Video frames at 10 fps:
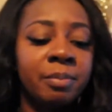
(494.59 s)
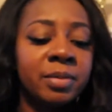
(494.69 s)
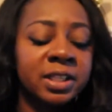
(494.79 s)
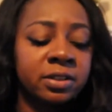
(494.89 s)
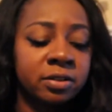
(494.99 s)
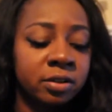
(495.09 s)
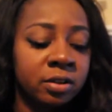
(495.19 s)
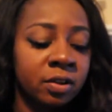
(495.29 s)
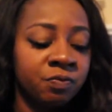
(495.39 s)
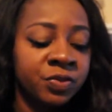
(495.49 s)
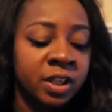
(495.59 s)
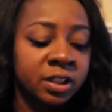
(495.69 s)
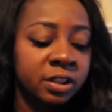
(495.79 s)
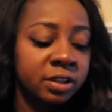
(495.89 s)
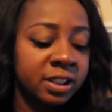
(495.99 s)
Mystical.
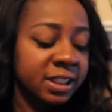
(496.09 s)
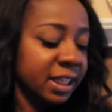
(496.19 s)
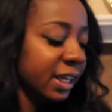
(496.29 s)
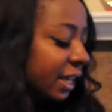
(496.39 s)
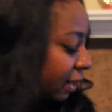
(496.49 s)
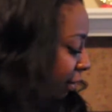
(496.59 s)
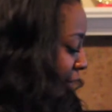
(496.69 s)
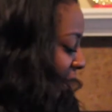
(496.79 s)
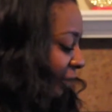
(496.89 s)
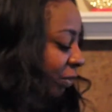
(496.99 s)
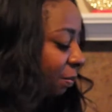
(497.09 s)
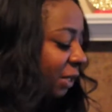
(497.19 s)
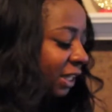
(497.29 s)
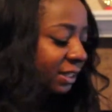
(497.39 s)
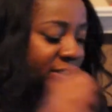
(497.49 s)
So you can see how the
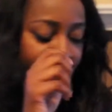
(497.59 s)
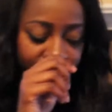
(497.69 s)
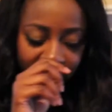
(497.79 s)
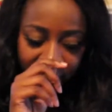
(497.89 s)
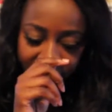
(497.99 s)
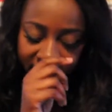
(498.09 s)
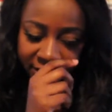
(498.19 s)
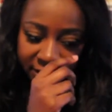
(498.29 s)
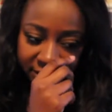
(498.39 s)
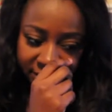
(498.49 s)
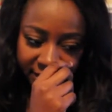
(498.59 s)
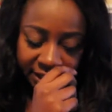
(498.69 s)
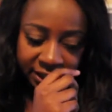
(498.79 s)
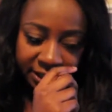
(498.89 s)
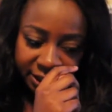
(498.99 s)
pinks vary just
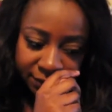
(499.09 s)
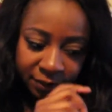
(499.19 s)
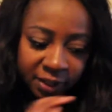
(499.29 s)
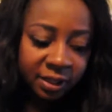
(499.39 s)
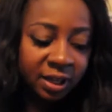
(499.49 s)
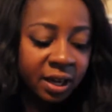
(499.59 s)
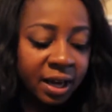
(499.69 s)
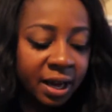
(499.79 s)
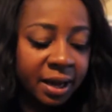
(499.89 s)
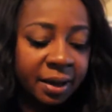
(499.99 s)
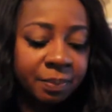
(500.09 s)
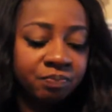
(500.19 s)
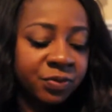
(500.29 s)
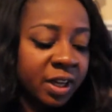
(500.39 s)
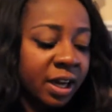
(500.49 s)
slightly. This one,
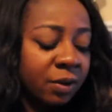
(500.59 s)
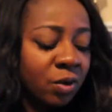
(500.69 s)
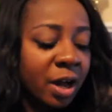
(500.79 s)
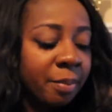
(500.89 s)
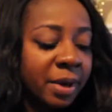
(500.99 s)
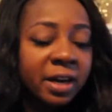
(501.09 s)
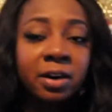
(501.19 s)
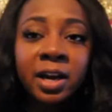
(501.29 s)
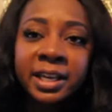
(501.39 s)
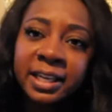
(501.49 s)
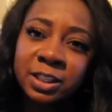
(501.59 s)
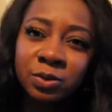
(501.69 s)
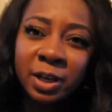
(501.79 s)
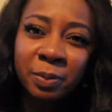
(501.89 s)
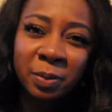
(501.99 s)
while Mare, I guess,
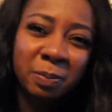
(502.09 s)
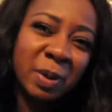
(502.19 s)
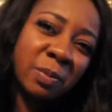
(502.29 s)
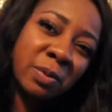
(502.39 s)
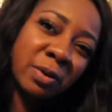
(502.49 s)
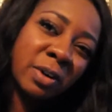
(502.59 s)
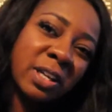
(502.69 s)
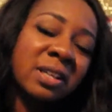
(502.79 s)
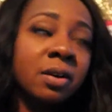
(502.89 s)
would be more,